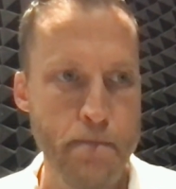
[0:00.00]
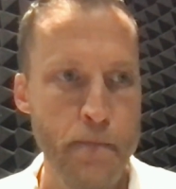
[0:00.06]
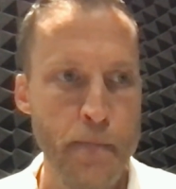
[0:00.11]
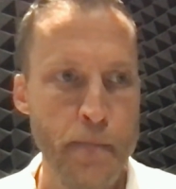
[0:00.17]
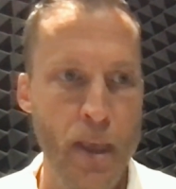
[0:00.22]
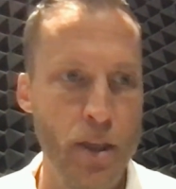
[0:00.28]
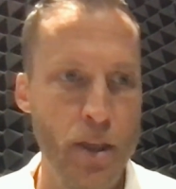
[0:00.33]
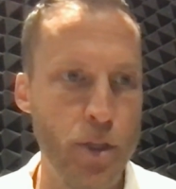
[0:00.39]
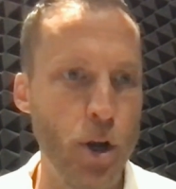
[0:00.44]

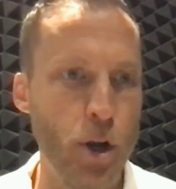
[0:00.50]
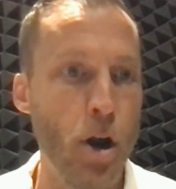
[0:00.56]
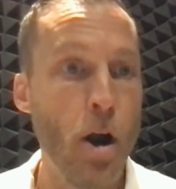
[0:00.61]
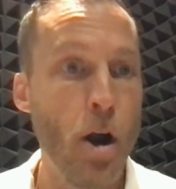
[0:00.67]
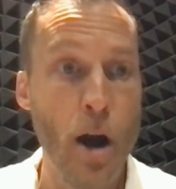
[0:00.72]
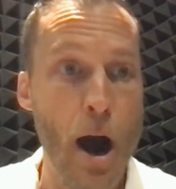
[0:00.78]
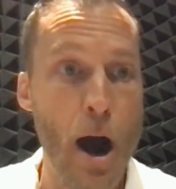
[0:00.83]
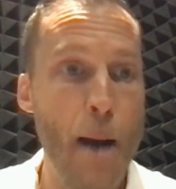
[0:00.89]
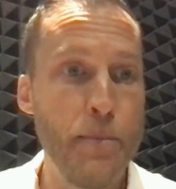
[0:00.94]
There are
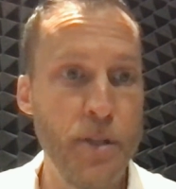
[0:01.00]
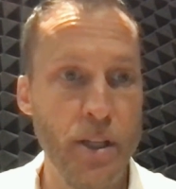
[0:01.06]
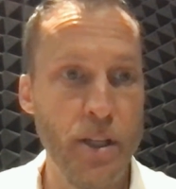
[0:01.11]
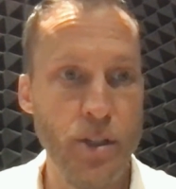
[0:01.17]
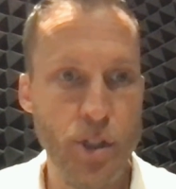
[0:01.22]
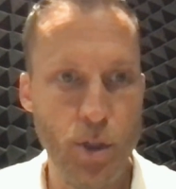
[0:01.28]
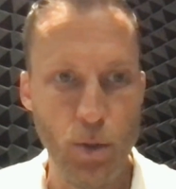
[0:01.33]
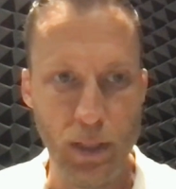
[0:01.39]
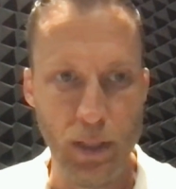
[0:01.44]
options to
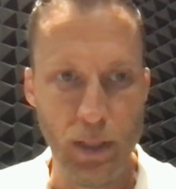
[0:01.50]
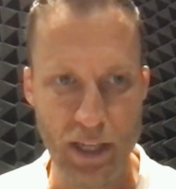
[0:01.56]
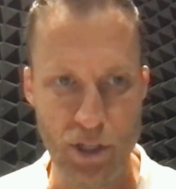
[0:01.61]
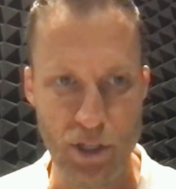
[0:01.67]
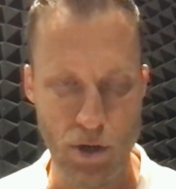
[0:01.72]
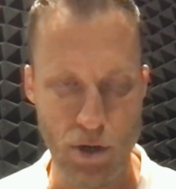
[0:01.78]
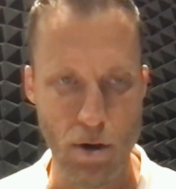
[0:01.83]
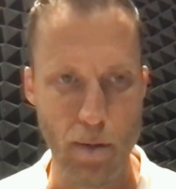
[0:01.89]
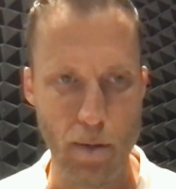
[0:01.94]
list your own
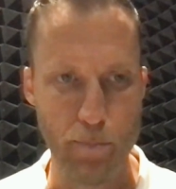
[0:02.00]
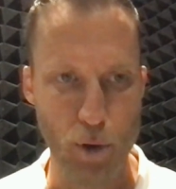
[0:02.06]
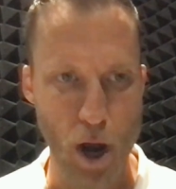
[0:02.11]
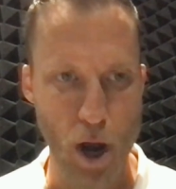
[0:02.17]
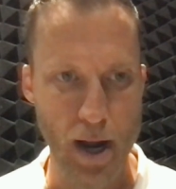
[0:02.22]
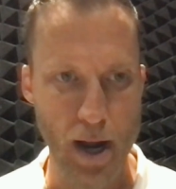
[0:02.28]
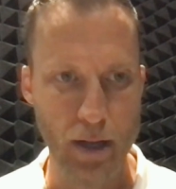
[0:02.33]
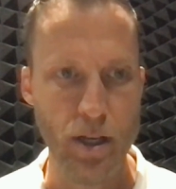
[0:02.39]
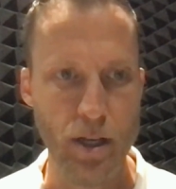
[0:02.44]
product in
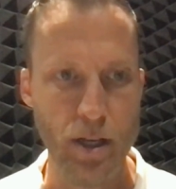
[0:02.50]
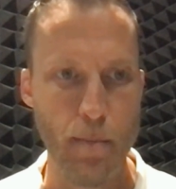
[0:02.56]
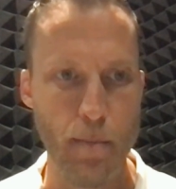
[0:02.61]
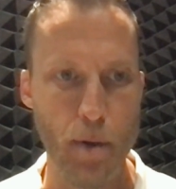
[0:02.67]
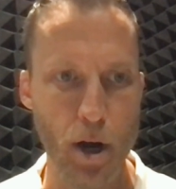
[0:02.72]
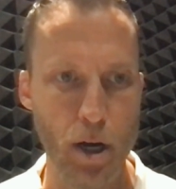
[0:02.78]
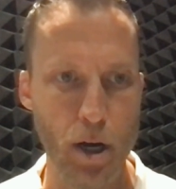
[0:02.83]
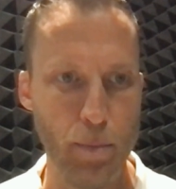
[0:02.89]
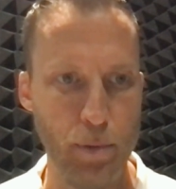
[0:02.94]
our
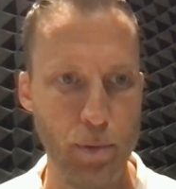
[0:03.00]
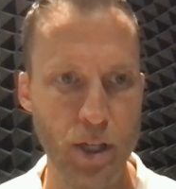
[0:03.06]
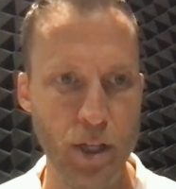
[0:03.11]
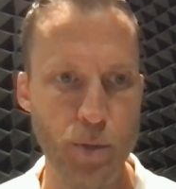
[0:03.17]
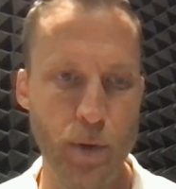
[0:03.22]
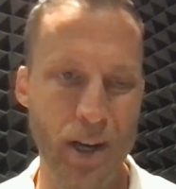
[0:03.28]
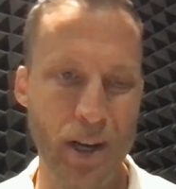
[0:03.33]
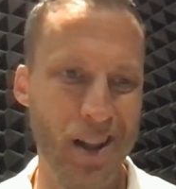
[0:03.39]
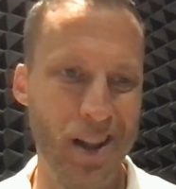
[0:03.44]
marketplace. We call it
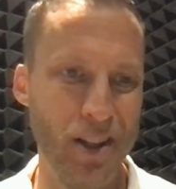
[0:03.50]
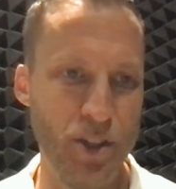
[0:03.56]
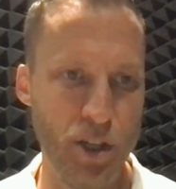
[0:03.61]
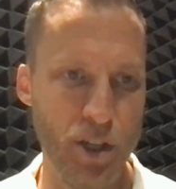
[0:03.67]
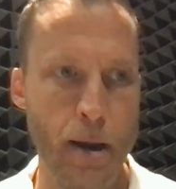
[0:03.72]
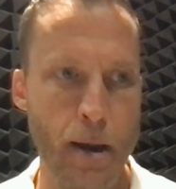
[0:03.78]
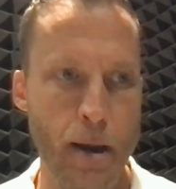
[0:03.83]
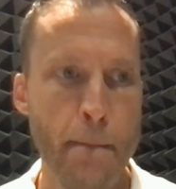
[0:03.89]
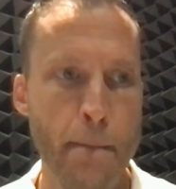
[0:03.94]

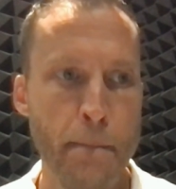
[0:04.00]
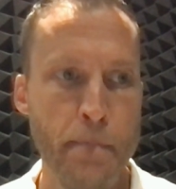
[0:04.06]
self-listing.